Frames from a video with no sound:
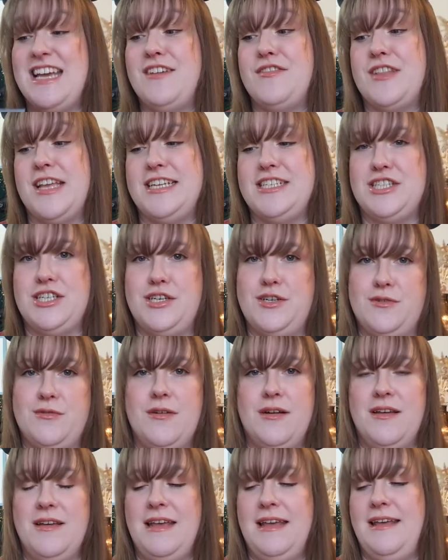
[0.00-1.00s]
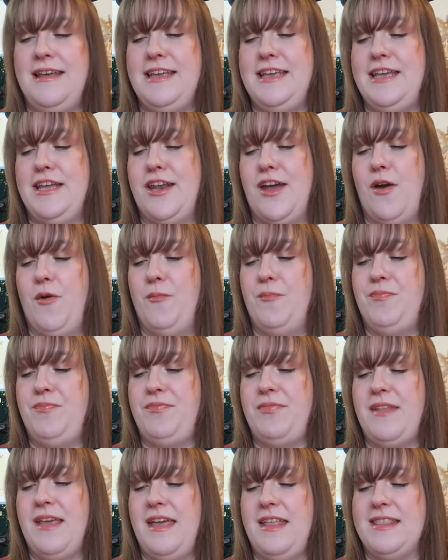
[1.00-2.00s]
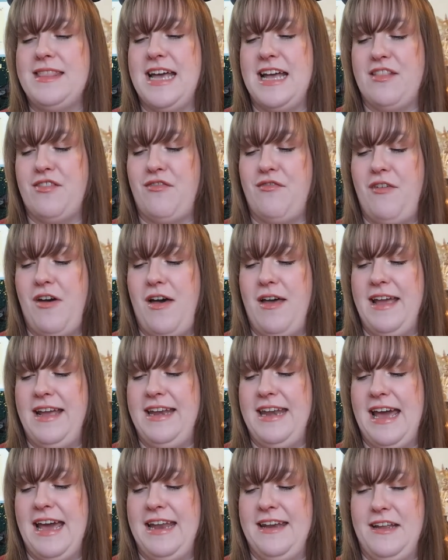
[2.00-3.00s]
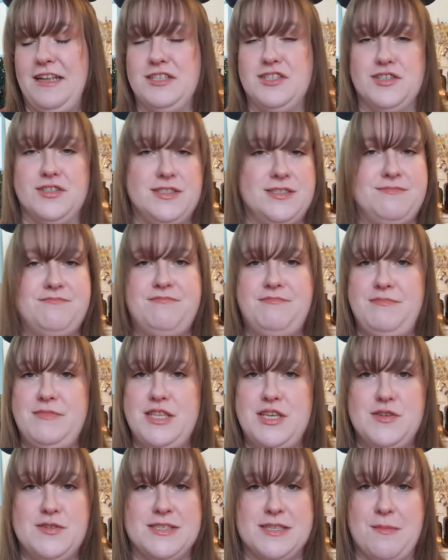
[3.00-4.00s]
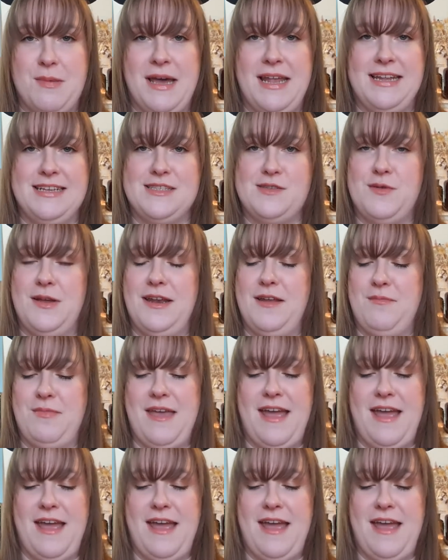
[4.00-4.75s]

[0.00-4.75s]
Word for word: If they do, you know, that's fine and I'll just use the palettes while I'm